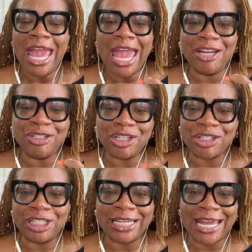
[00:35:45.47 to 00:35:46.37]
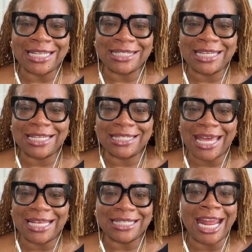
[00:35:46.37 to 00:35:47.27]
and just look at sex
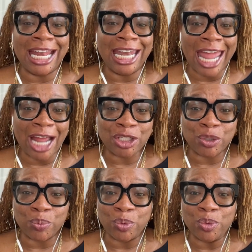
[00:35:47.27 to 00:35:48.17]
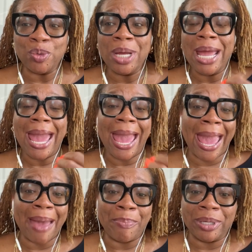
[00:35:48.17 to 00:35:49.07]
as a natural
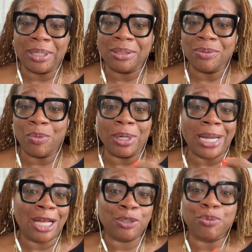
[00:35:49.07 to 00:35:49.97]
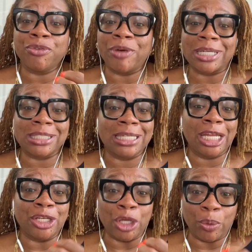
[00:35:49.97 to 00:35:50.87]
habit or a natural function that